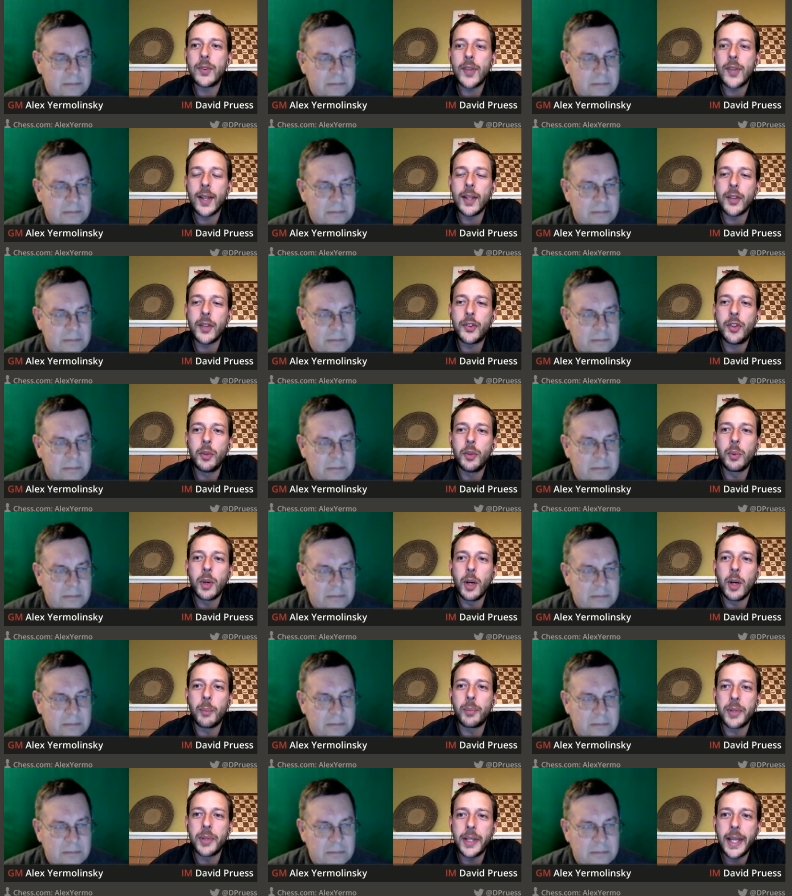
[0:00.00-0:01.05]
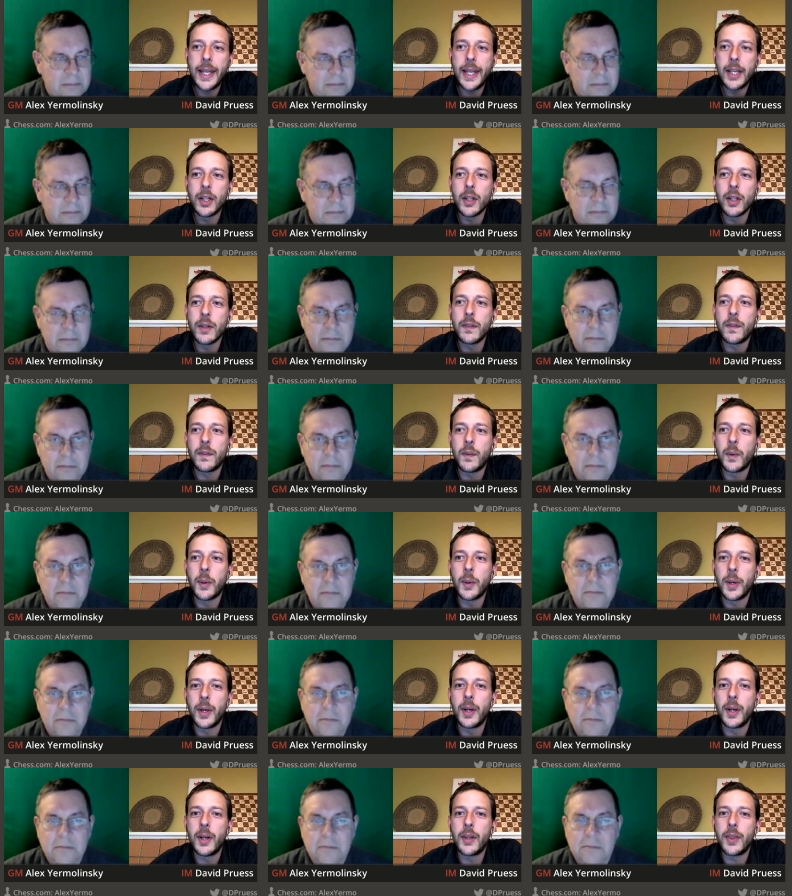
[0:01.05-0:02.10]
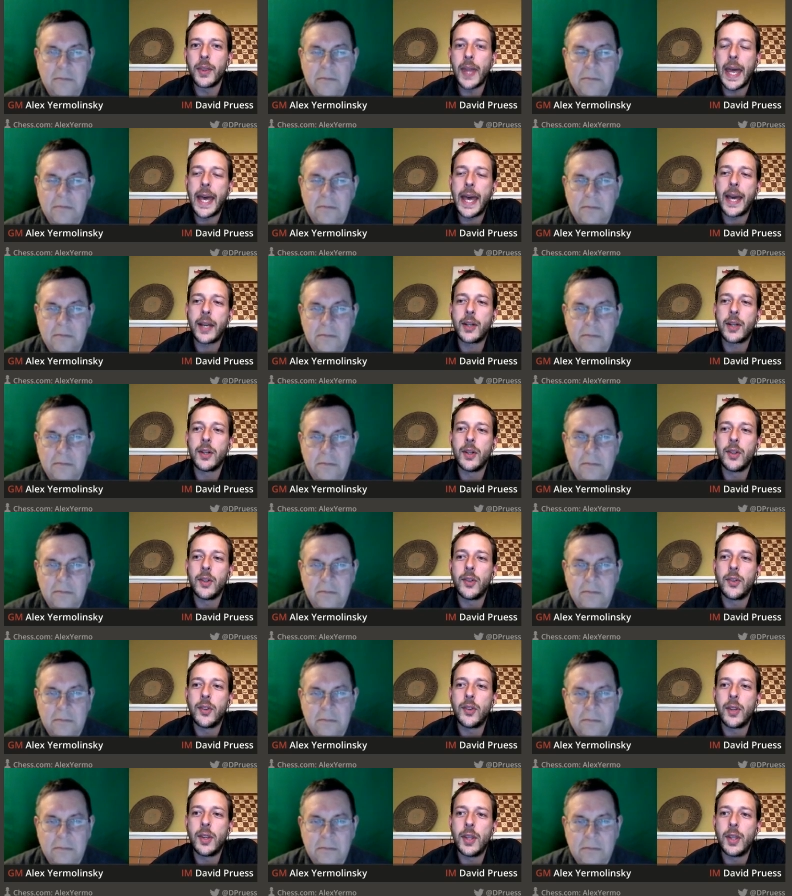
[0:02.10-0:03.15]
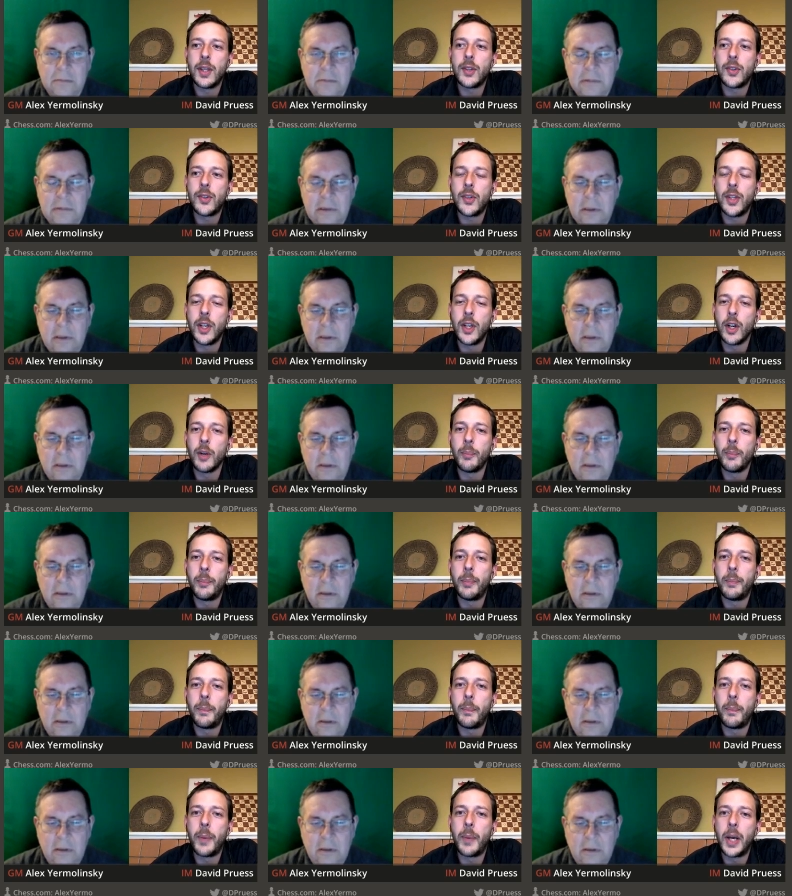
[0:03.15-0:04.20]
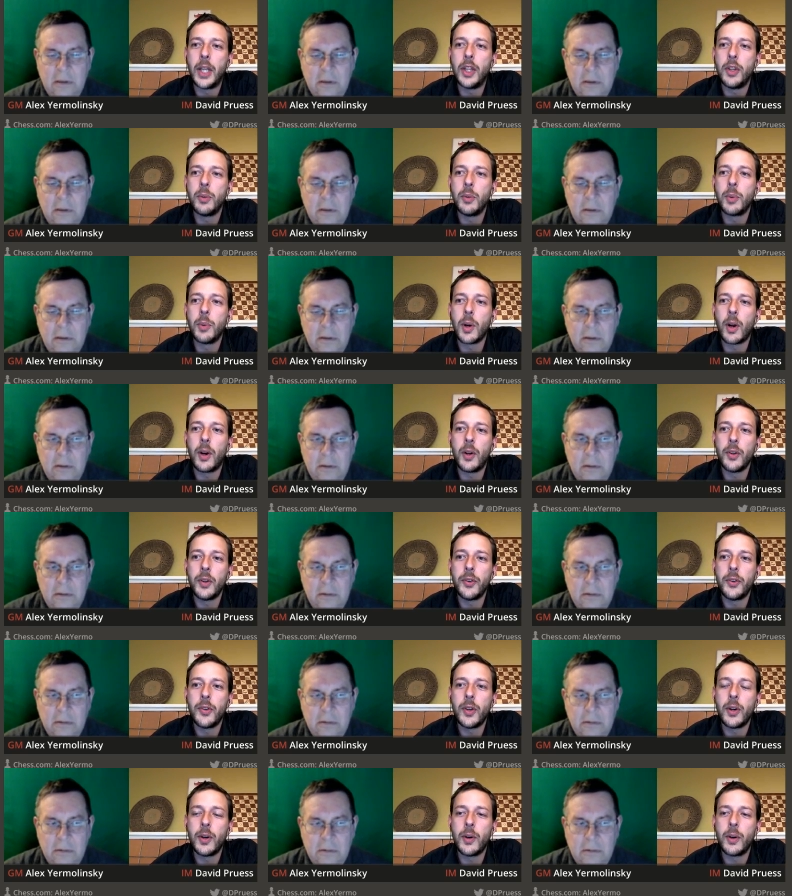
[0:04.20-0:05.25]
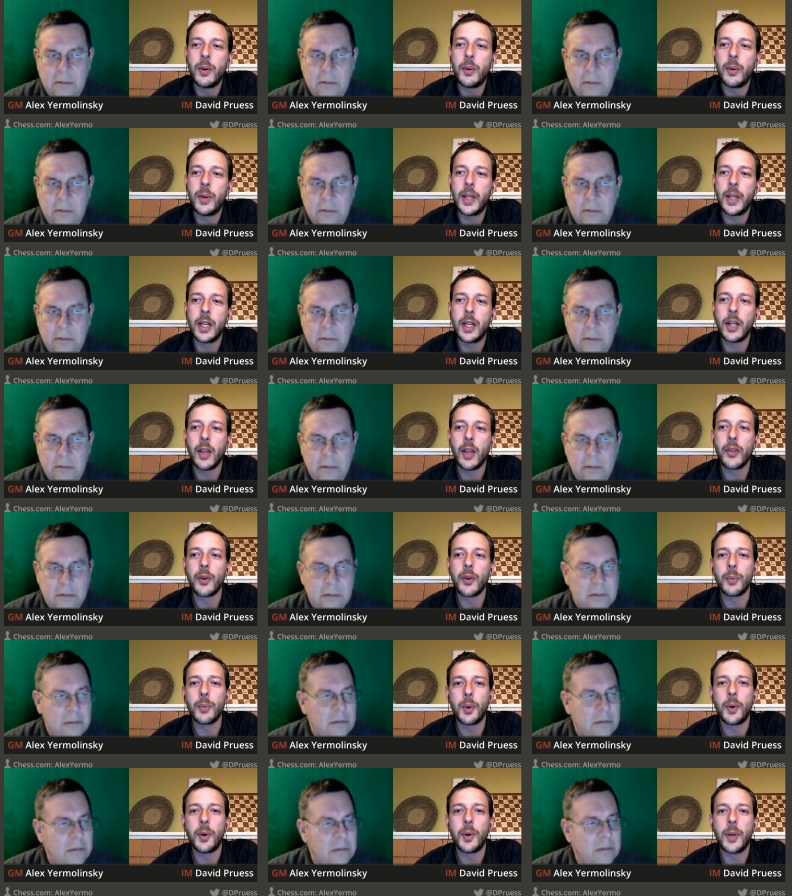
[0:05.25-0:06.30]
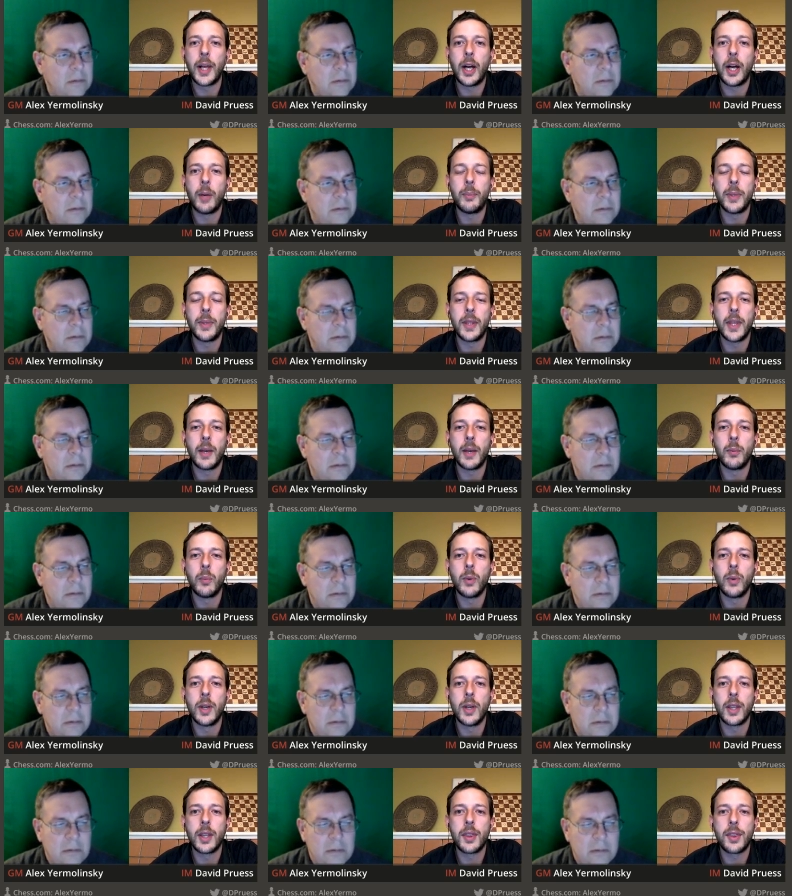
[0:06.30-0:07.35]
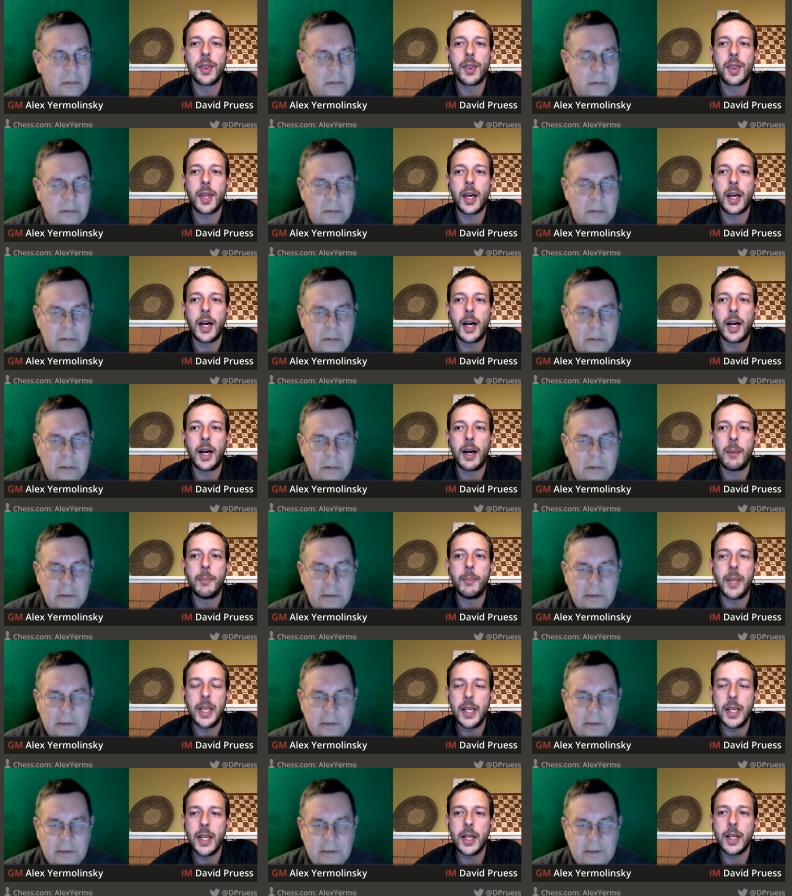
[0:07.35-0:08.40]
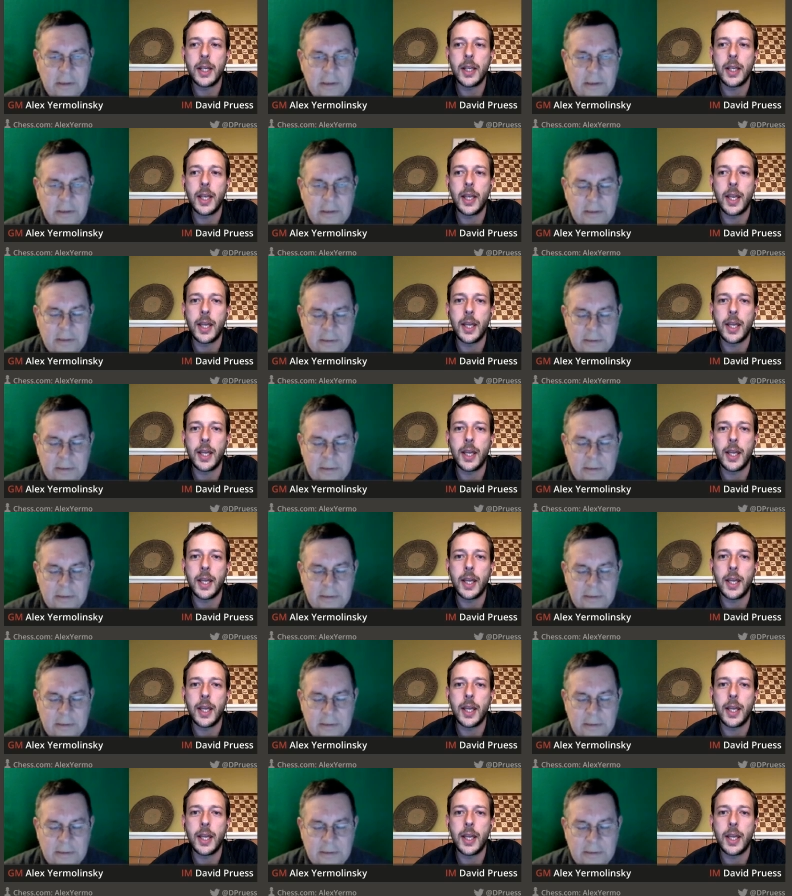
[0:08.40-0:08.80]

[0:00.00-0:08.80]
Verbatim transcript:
Speaker 1: tell us, you were a player for the Hackers this year, but you were also in another role helping them with media